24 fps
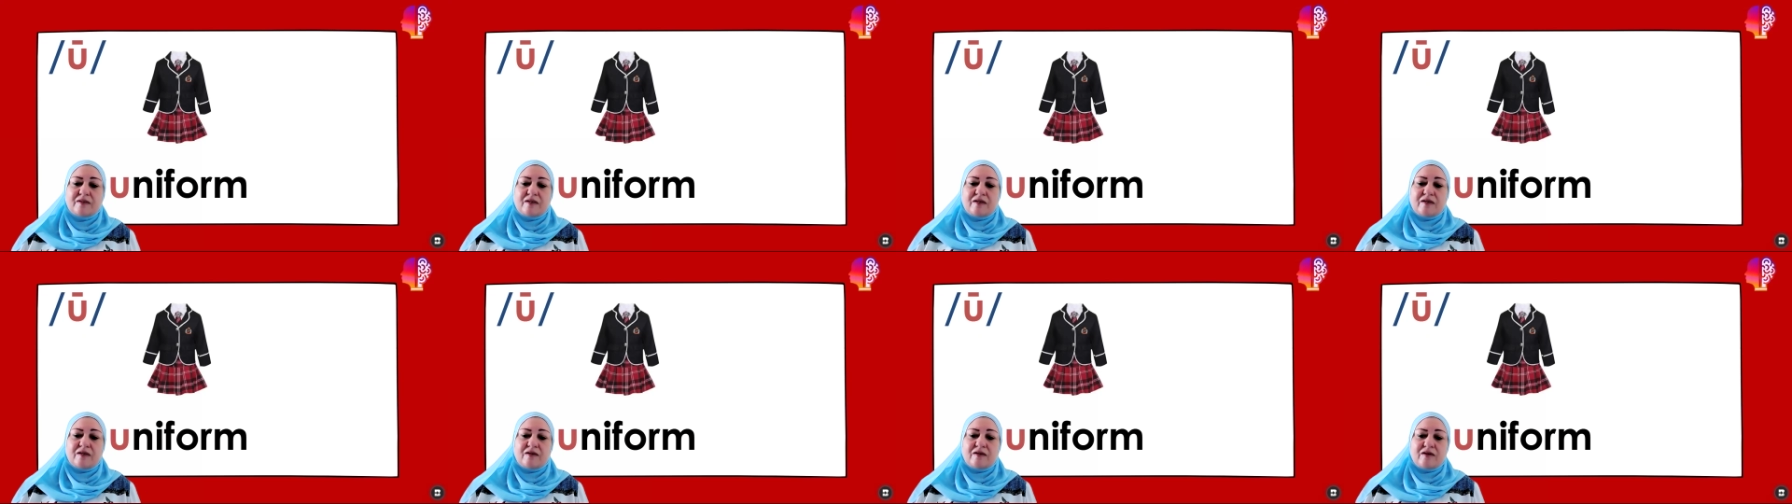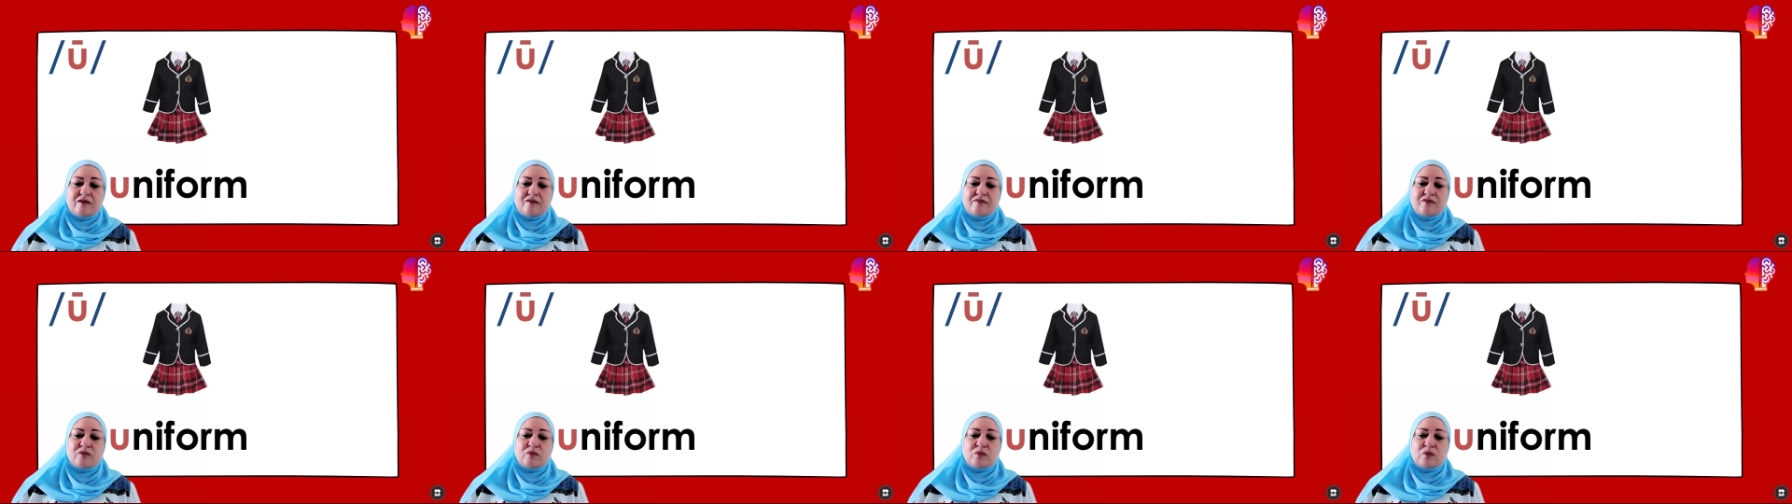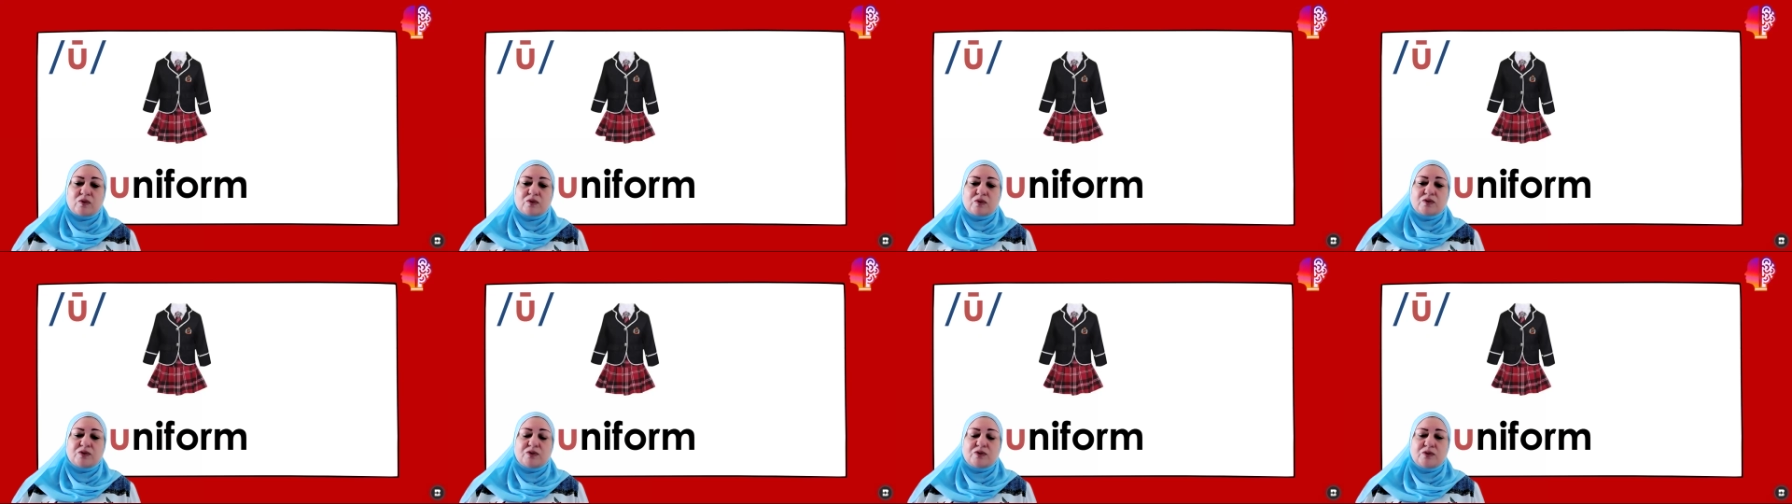
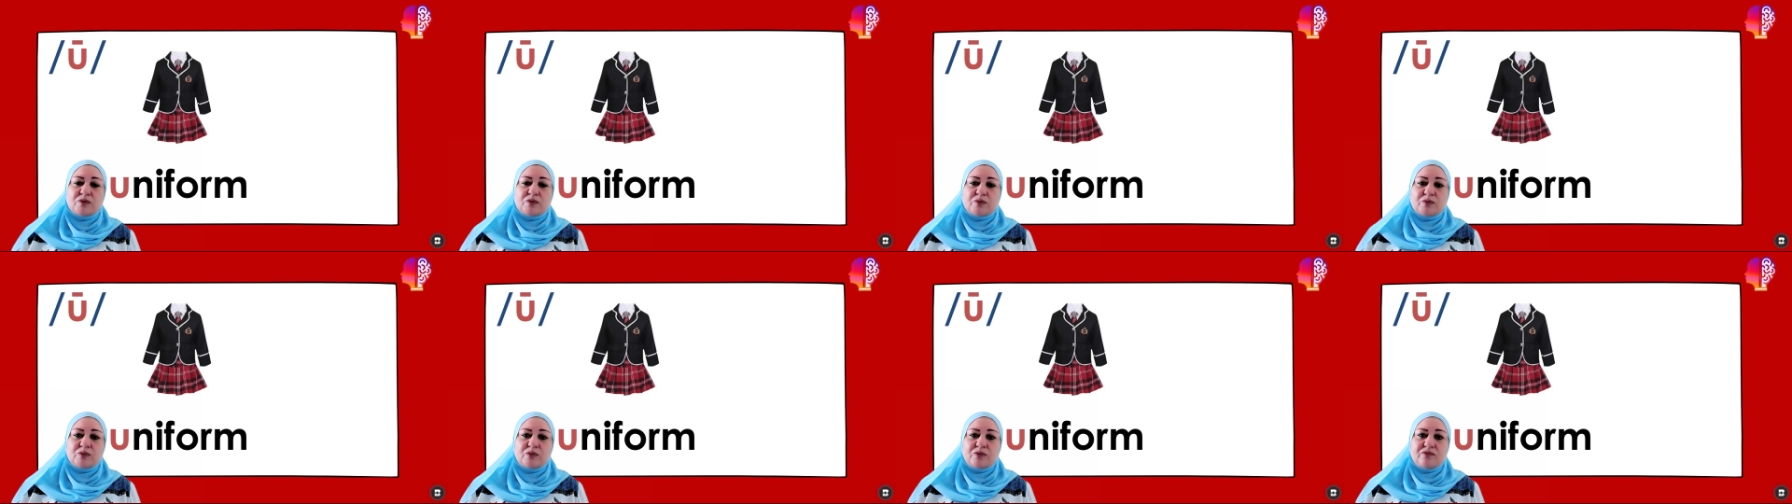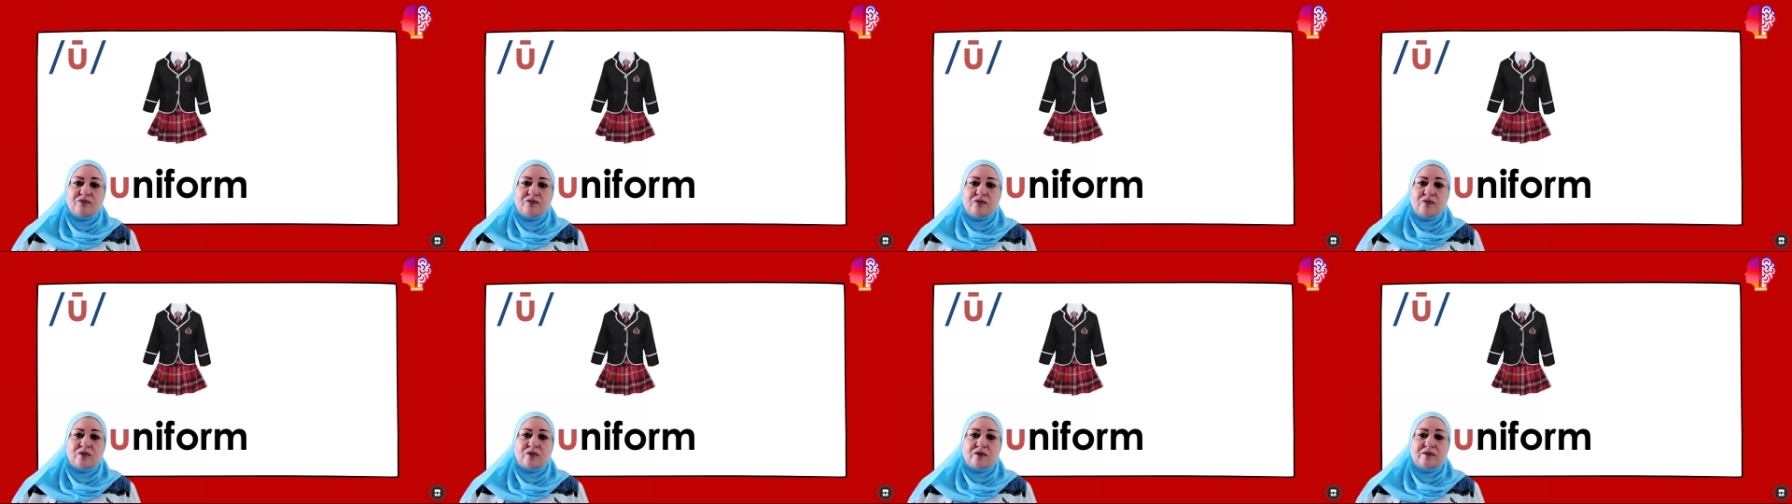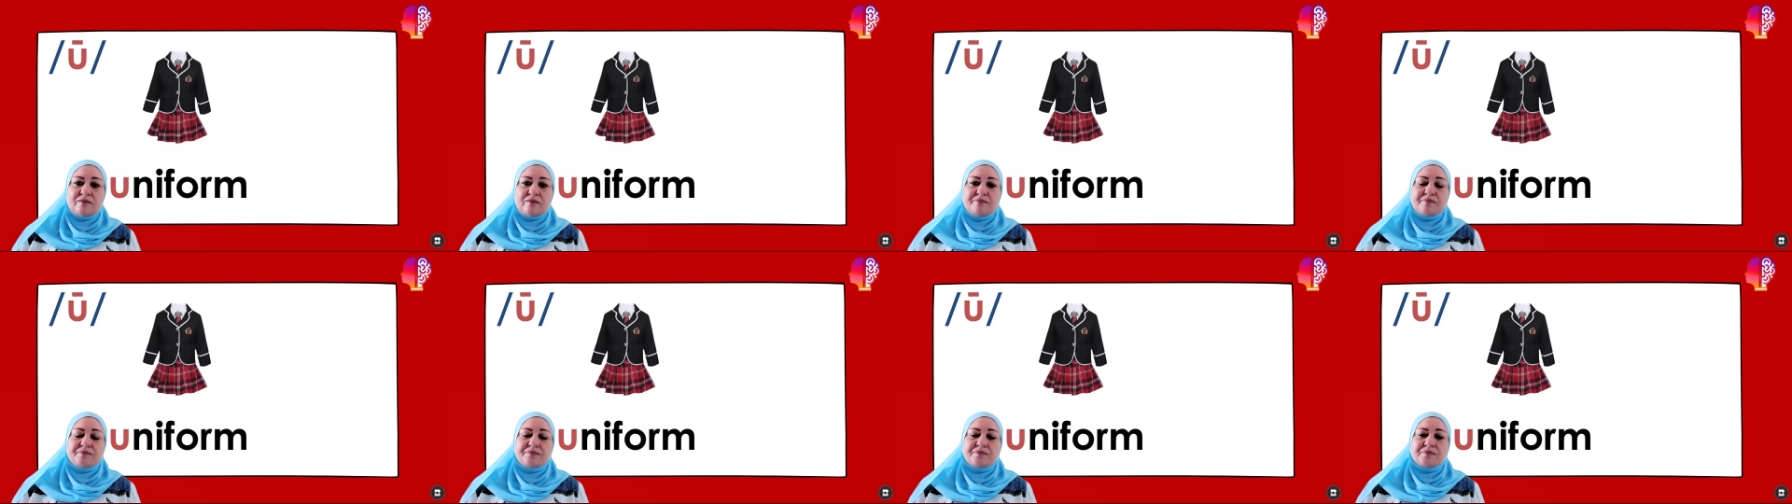word
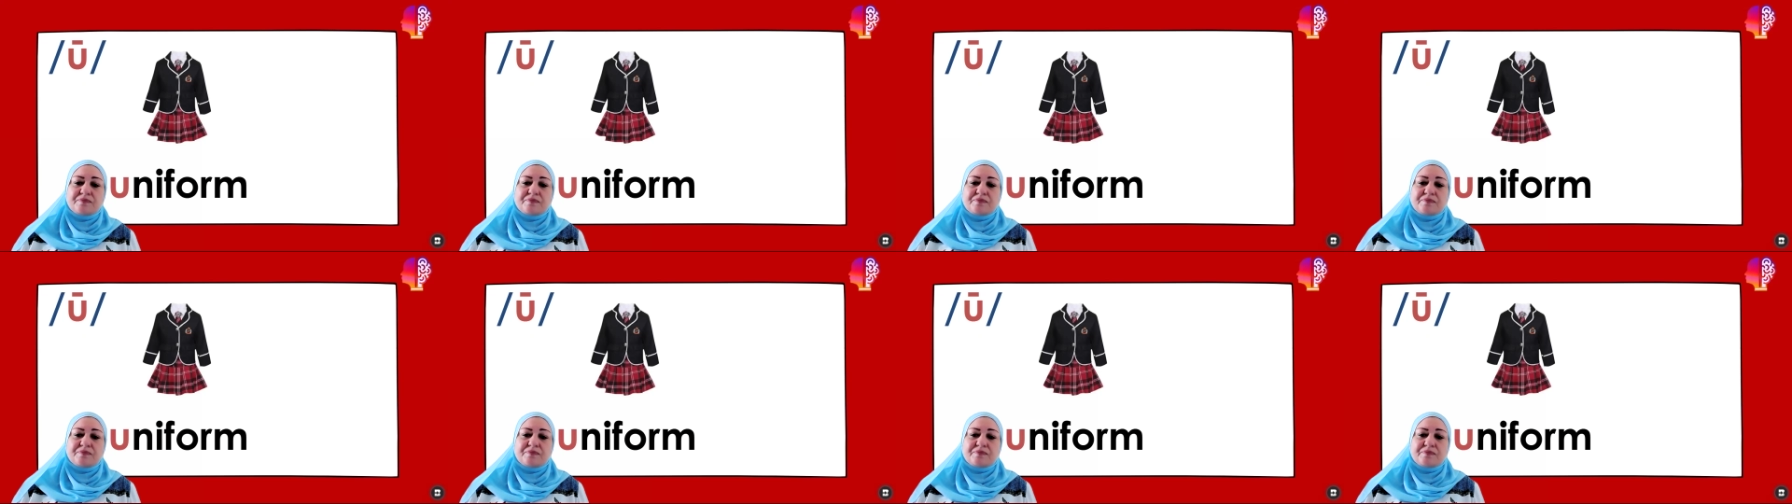uniform.